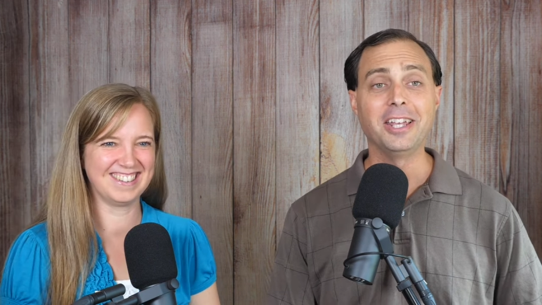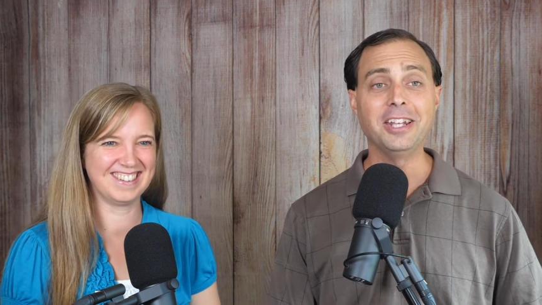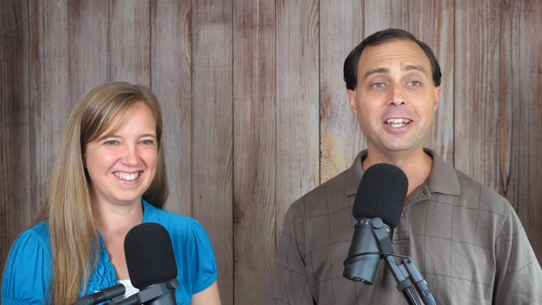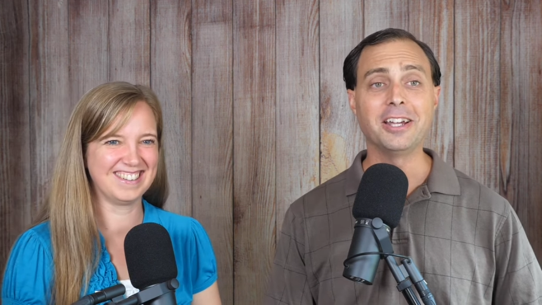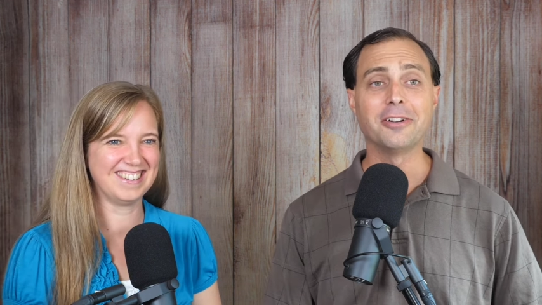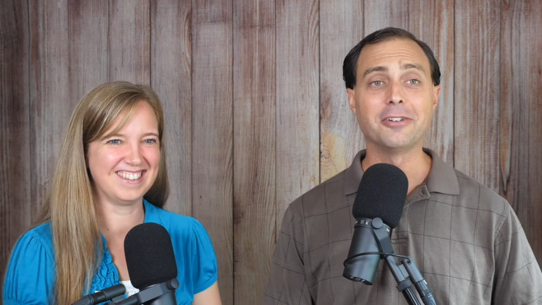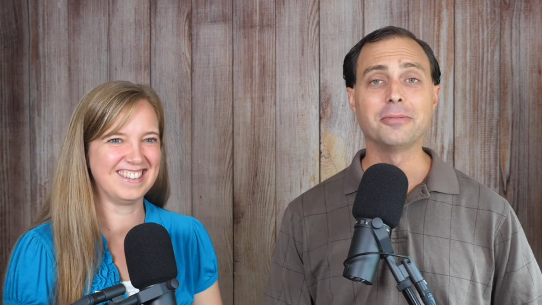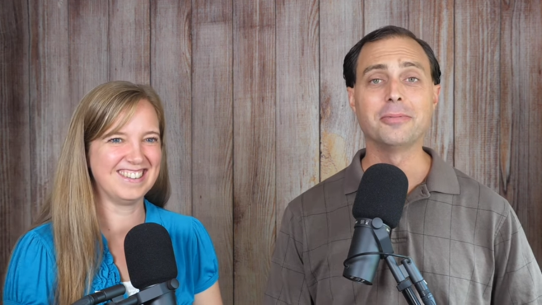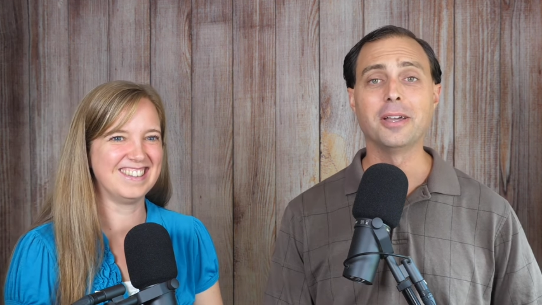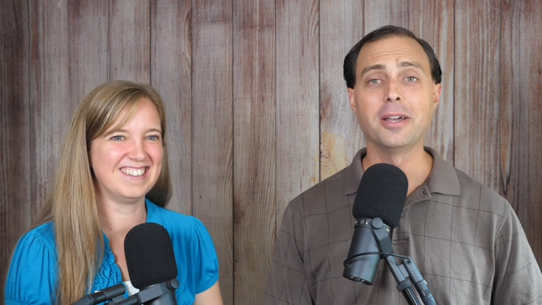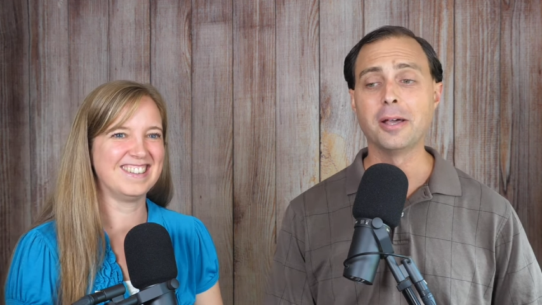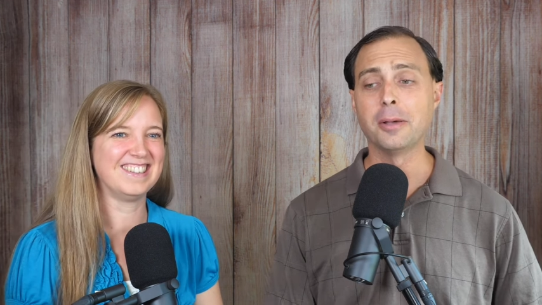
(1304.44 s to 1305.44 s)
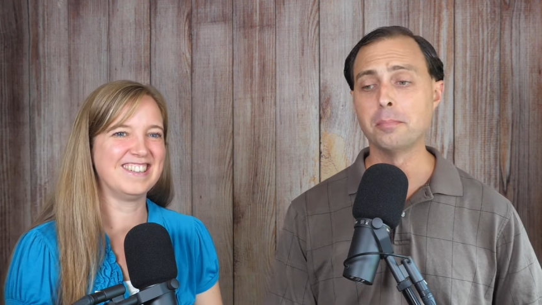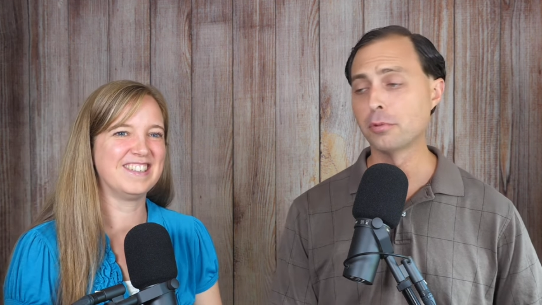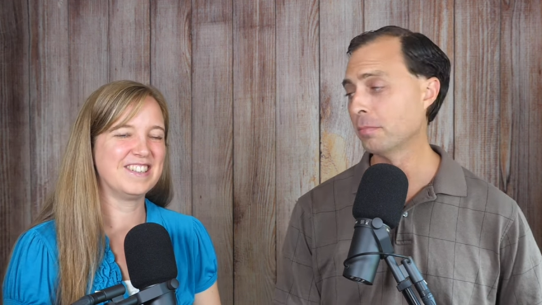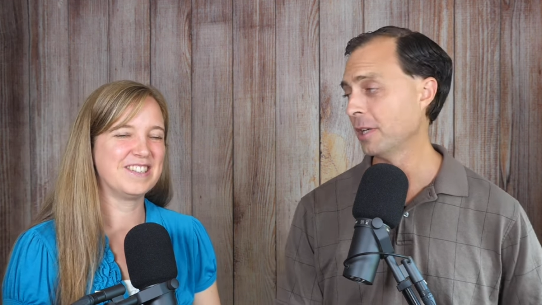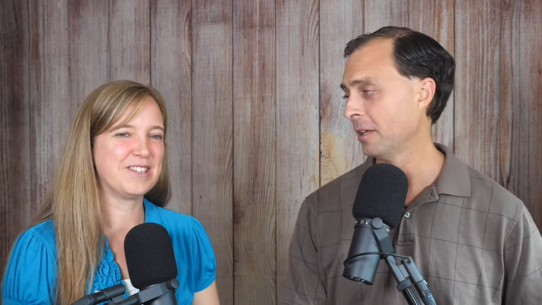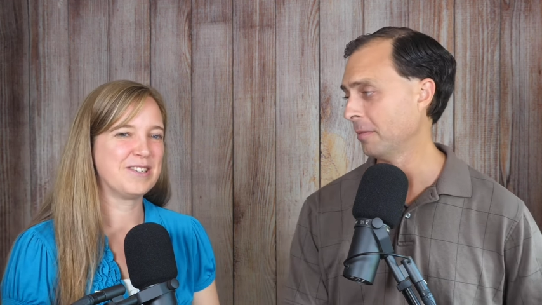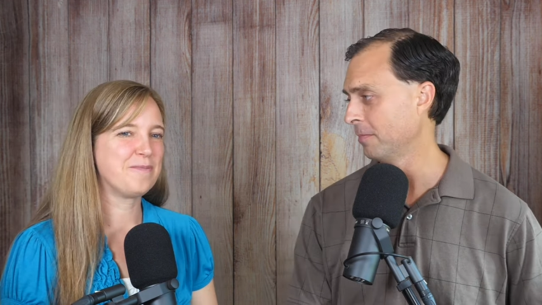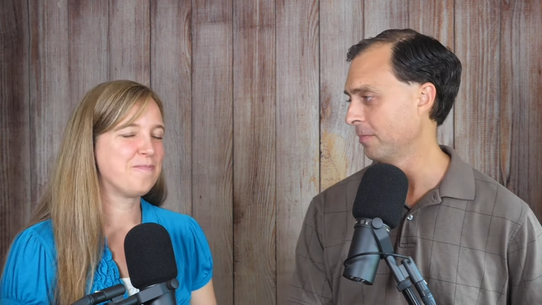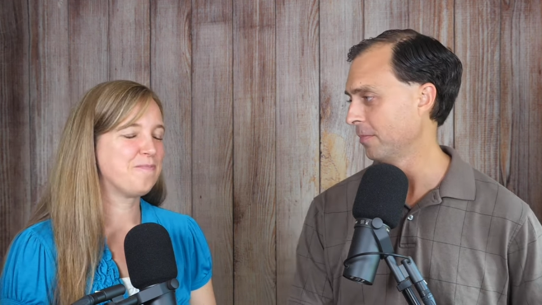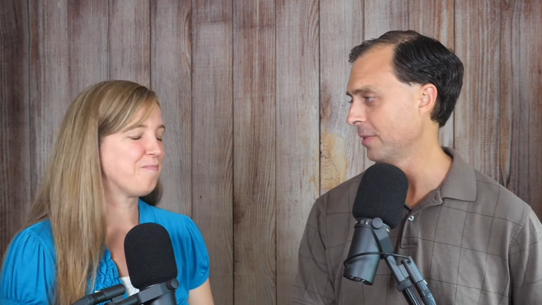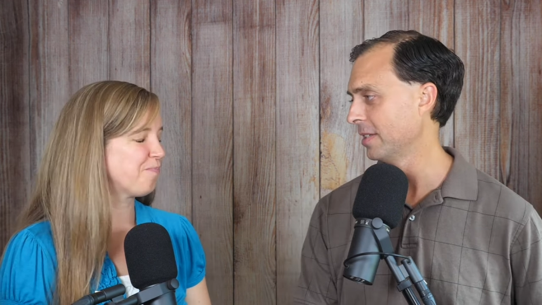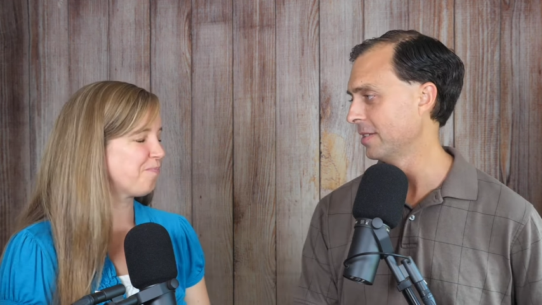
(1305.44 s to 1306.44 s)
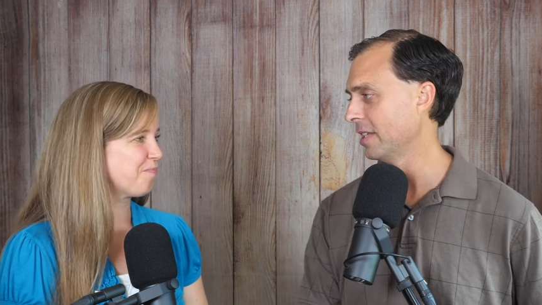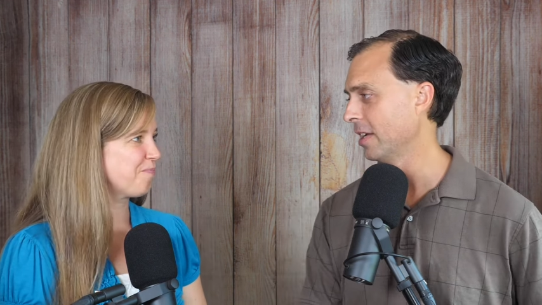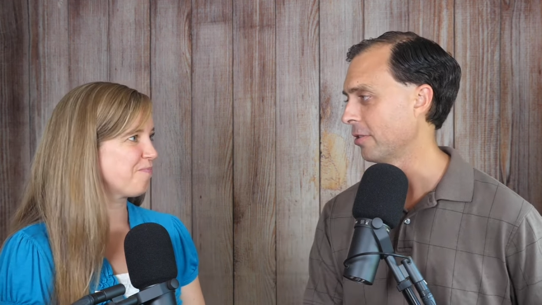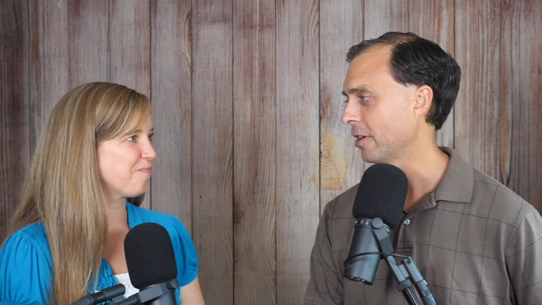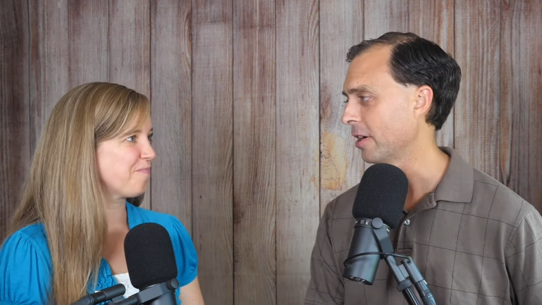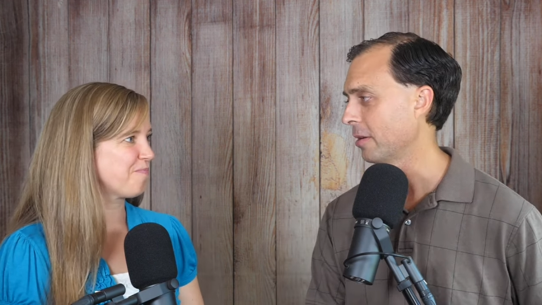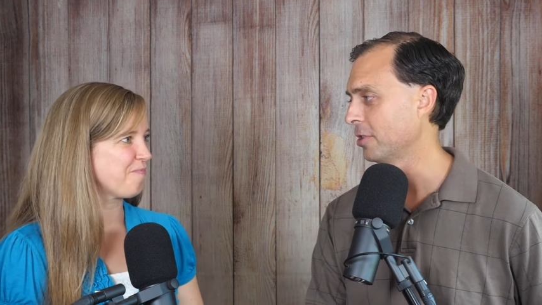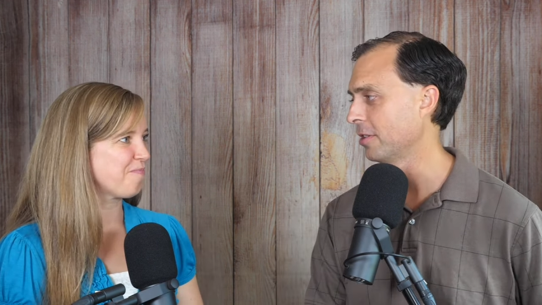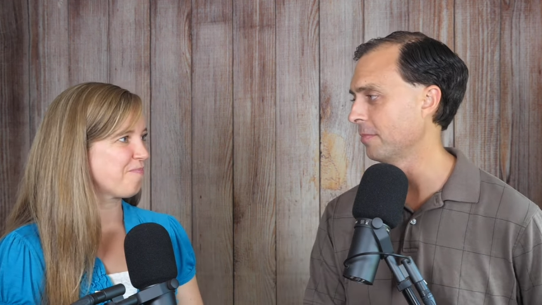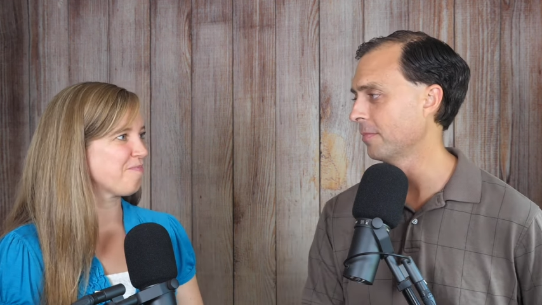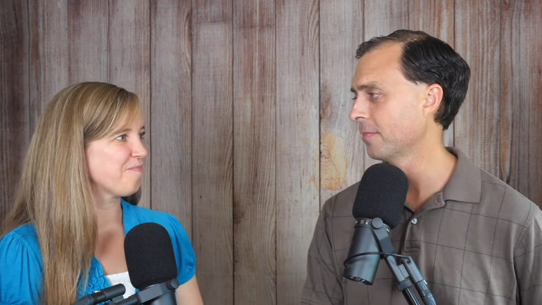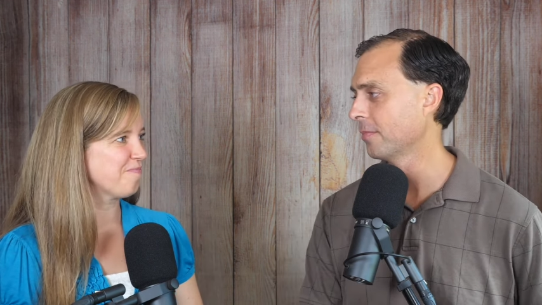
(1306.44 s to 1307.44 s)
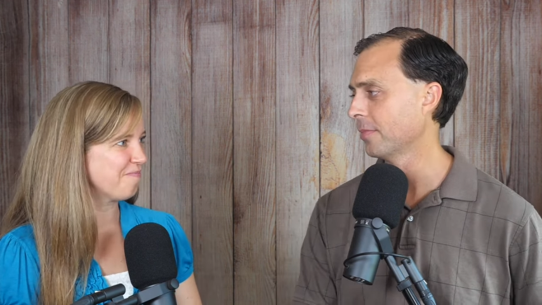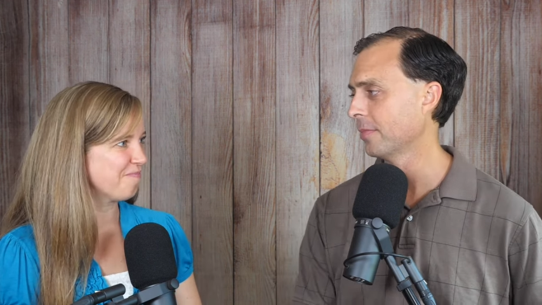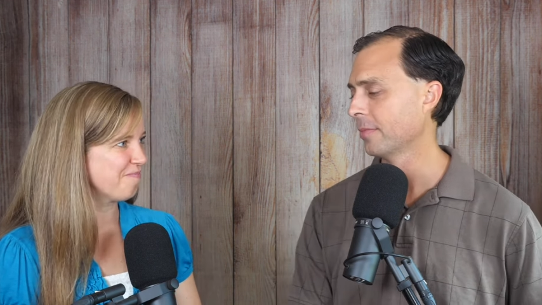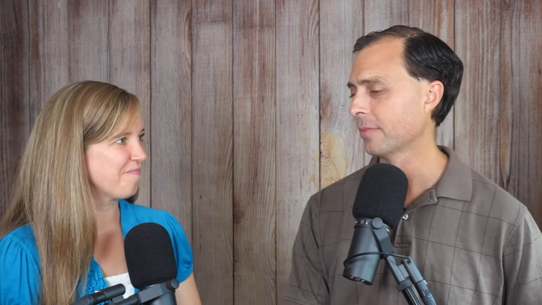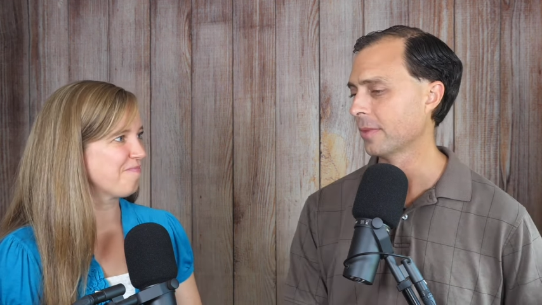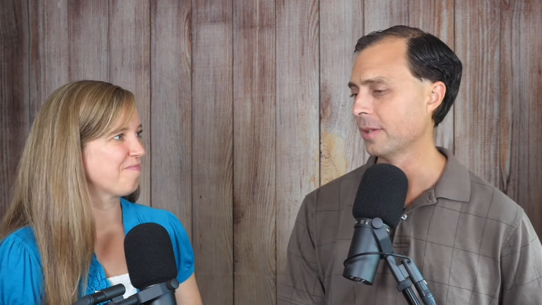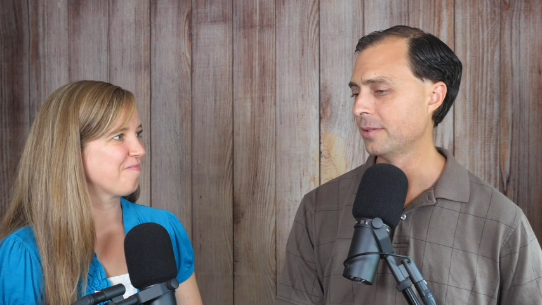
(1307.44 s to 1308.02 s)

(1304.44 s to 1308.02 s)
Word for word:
Speaker 1: anyhow, um, propane is the other mm. option. Mm-hmm.